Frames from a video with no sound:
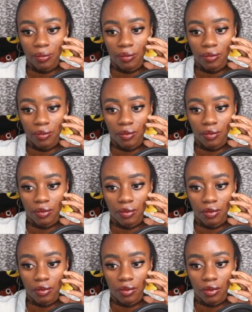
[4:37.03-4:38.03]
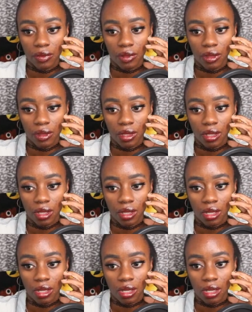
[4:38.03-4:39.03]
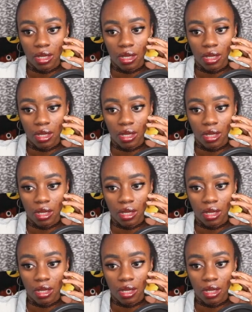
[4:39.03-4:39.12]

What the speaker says: (silence)